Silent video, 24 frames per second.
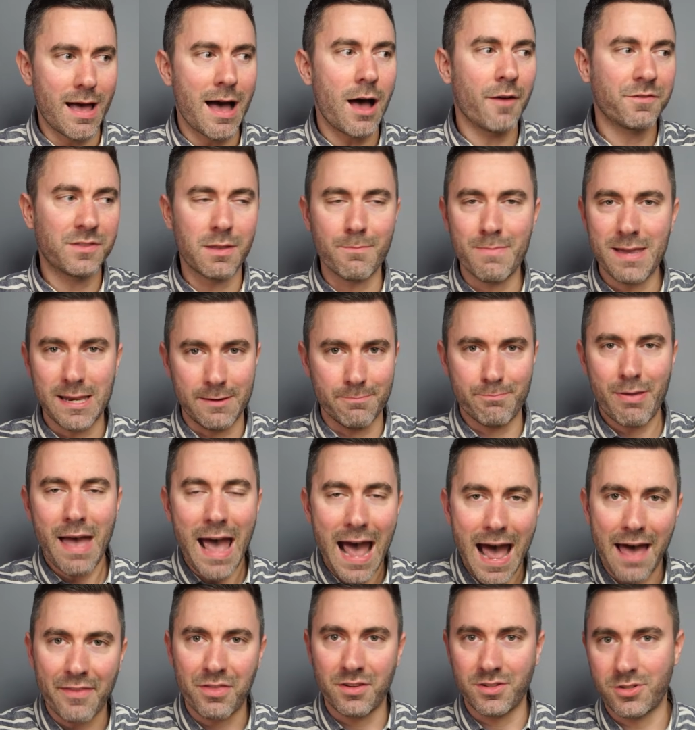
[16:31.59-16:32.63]
off the beaten
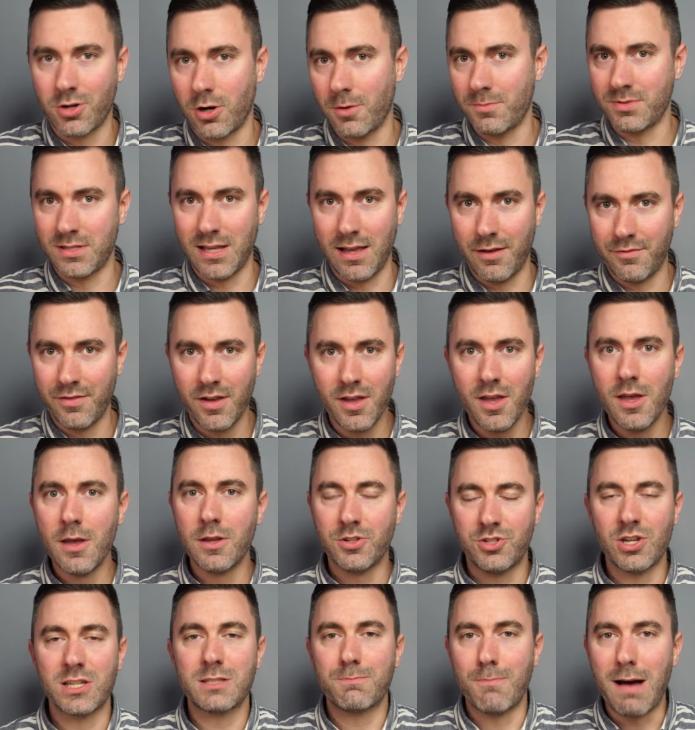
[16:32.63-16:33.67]
path in terms of
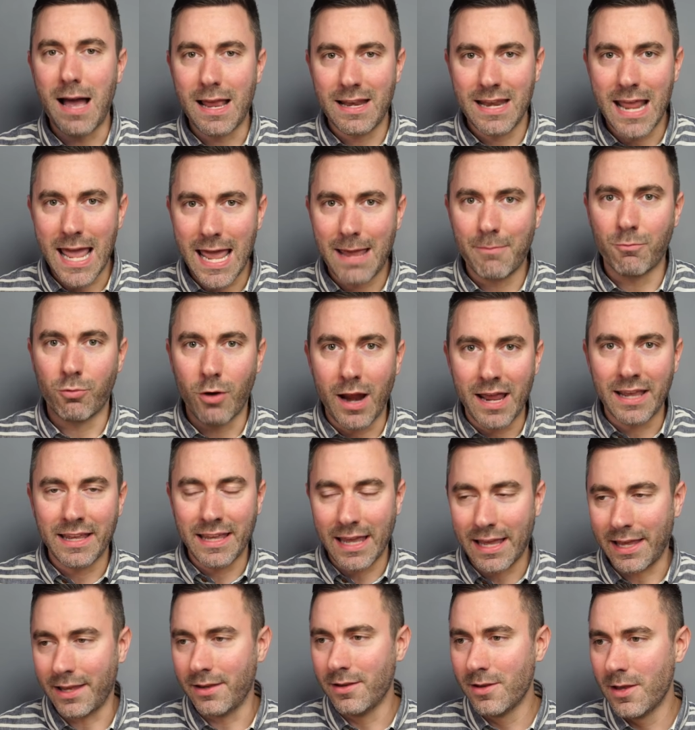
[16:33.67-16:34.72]
just my name
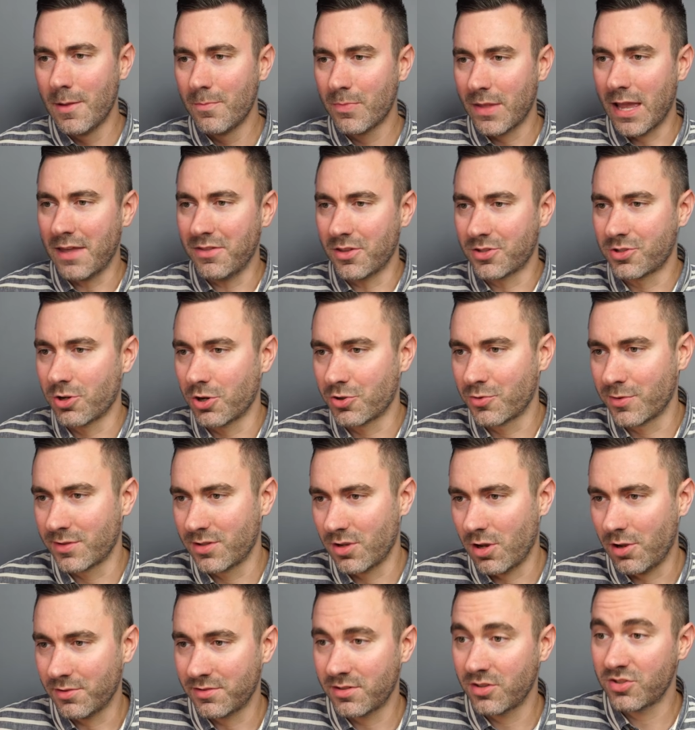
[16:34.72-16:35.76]
ranking in the search
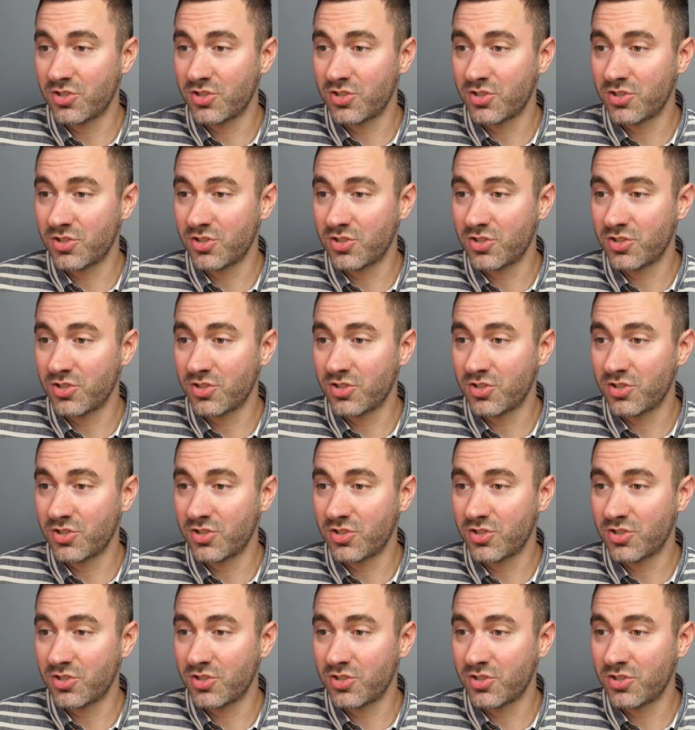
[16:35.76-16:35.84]
results.